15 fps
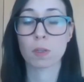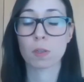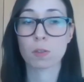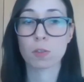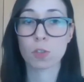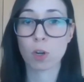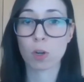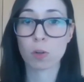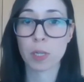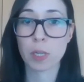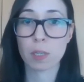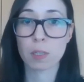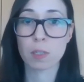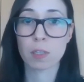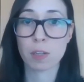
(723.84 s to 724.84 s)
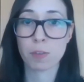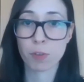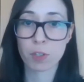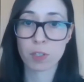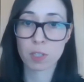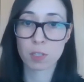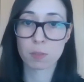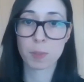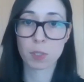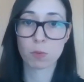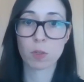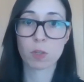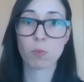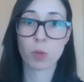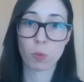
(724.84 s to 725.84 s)
Sorry, the differences
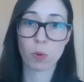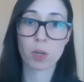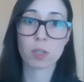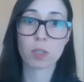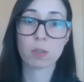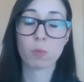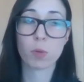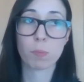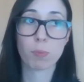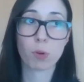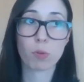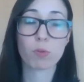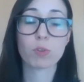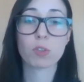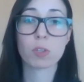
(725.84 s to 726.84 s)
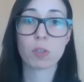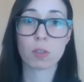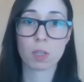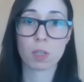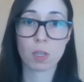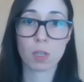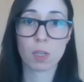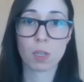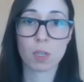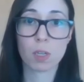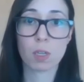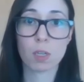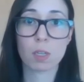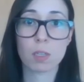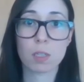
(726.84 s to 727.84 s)
between we produced
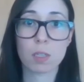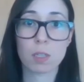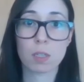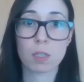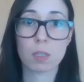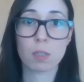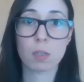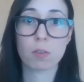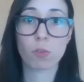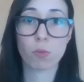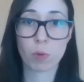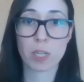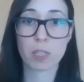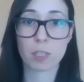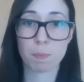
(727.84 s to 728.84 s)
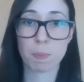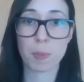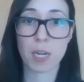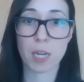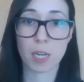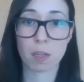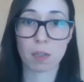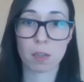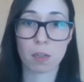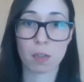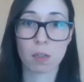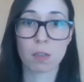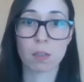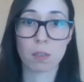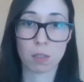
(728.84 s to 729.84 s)
the ring spinning,
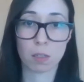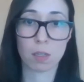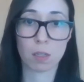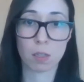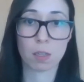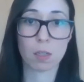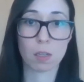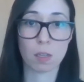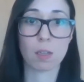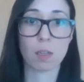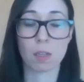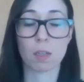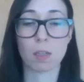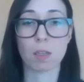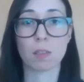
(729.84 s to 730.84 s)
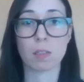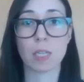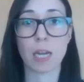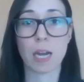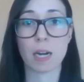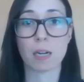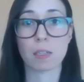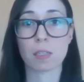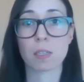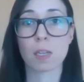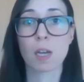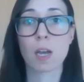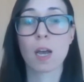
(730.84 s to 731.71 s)
yeah. The yarns.